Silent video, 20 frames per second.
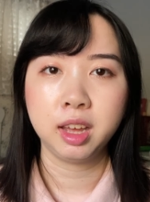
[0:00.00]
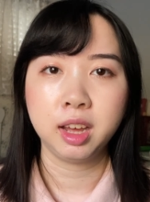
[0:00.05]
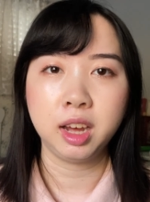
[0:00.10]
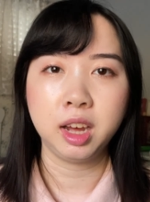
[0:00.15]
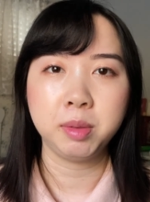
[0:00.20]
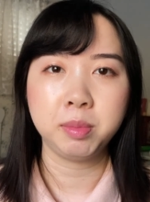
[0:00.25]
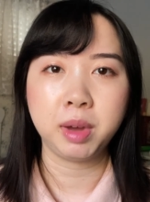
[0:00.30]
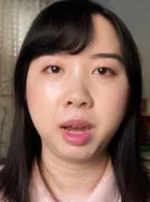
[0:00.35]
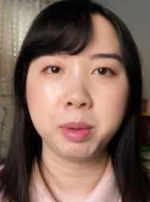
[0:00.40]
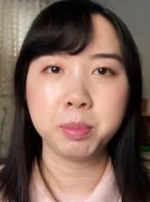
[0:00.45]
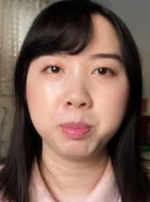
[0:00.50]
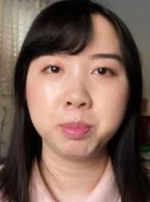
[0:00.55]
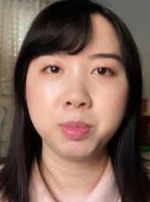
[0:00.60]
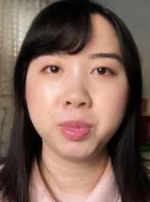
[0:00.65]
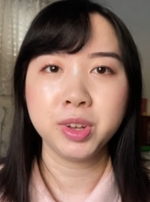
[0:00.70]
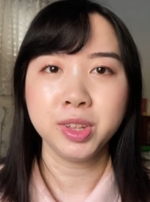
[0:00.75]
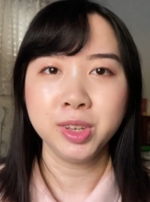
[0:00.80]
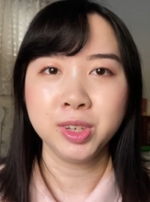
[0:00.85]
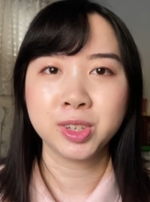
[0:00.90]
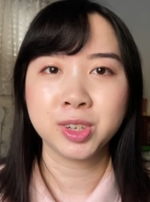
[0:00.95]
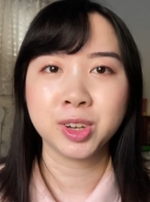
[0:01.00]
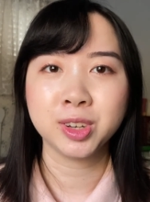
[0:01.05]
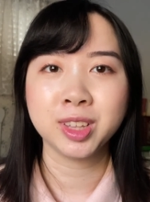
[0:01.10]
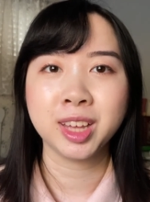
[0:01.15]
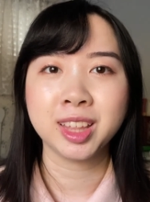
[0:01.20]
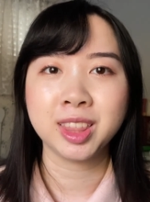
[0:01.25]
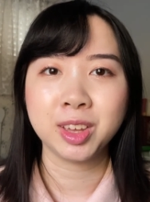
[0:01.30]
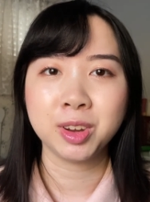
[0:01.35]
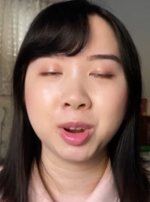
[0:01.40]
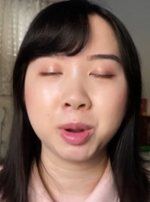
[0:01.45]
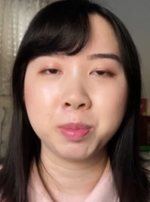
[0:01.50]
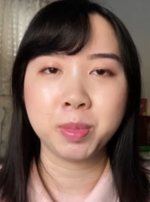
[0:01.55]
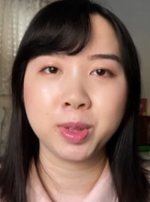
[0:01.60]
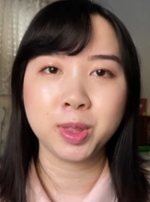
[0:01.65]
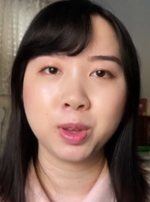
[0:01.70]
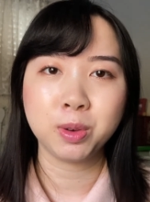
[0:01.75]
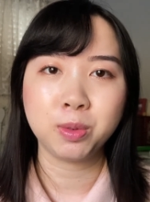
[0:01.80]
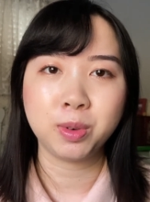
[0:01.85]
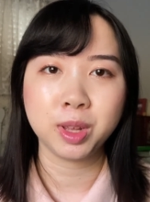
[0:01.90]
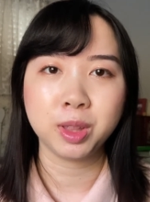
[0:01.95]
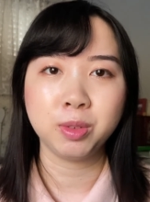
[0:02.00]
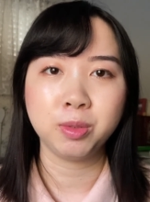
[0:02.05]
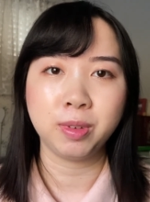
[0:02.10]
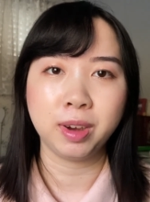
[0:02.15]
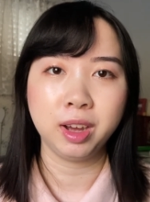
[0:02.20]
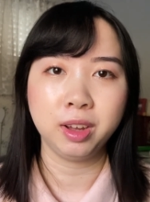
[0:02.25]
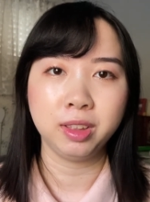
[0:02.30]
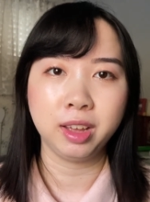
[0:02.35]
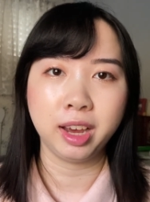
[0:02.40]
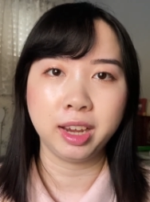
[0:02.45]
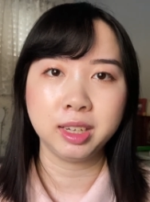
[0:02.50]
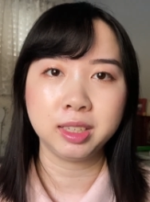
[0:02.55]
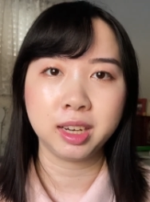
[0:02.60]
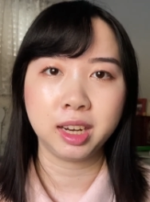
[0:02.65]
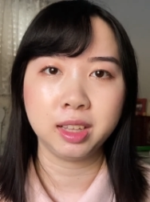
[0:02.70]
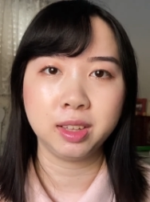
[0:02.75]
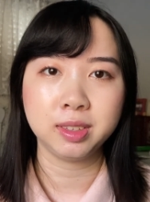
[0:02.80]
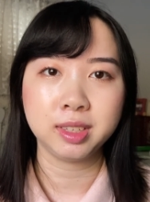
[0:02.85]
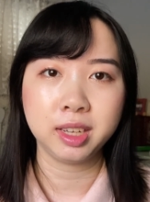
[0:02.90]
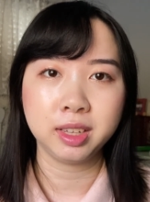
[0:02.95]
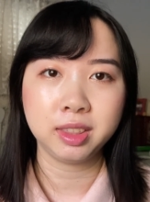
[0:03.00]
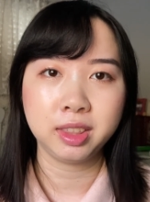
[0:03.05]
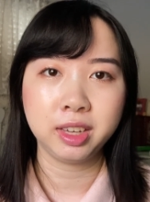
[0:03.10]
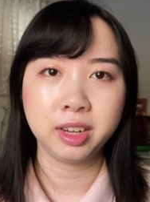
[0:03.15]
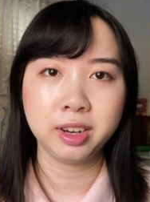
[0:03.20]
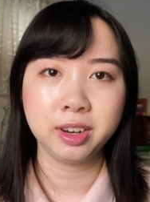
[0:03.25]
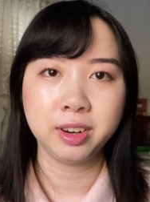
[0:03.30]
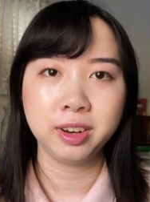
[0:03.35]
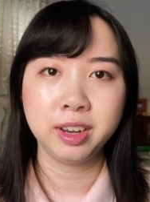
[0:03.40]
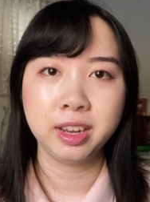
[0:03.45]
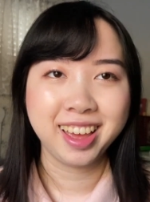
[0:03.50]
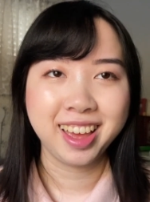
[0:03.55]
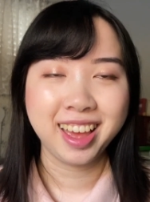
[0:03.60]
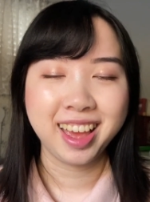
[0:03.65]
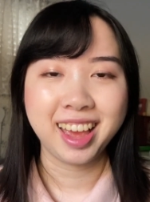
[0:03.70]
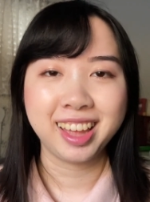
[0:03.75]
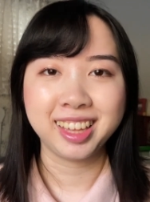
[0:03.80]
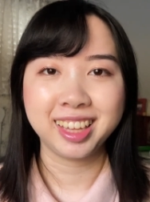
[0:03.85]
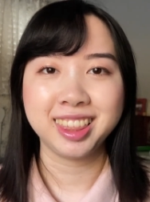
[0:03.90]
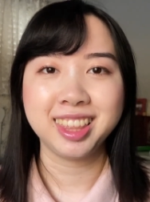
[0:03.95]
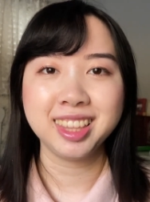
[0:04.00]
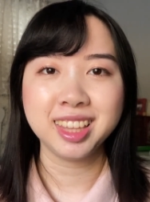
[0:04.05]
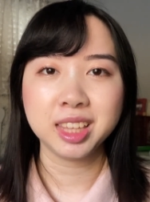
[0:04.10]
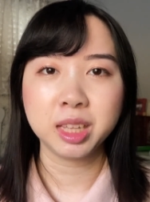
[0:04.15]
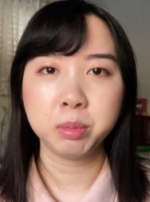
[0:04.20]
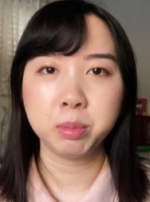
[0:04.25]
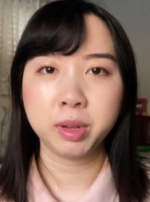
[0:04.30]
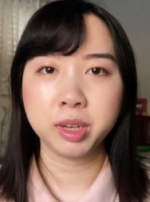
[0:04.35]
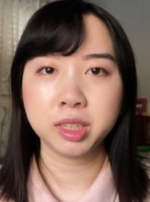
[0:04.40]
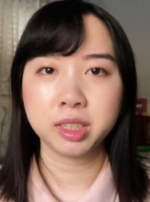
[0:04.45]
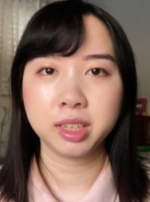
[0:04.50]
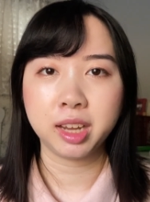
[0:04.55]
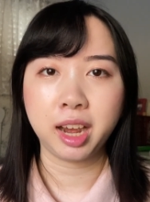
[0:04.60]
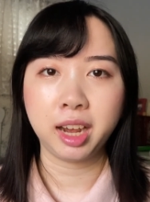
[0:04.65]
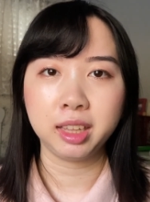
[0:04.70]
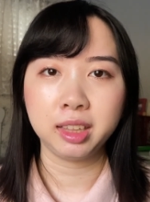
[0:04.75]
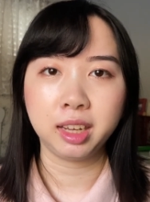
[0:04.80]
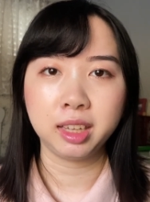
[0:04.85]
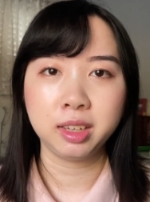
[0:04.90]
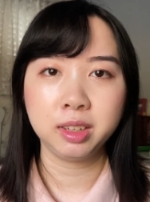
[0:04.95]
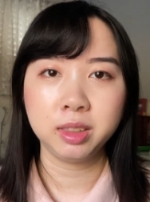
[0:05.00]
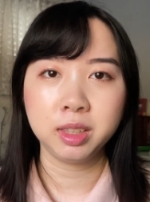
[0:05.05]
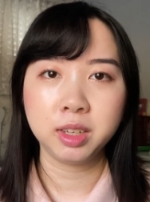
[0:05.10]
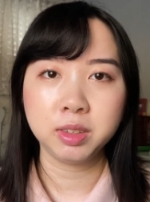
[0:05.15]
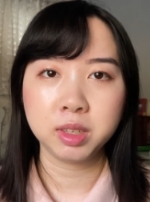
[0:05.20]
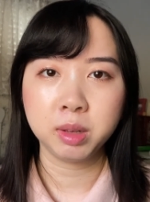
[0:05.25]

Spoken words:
I'm pretty sure that there are better Wet n Wild eyeshadows out there, and I think that the blush and highlighter lives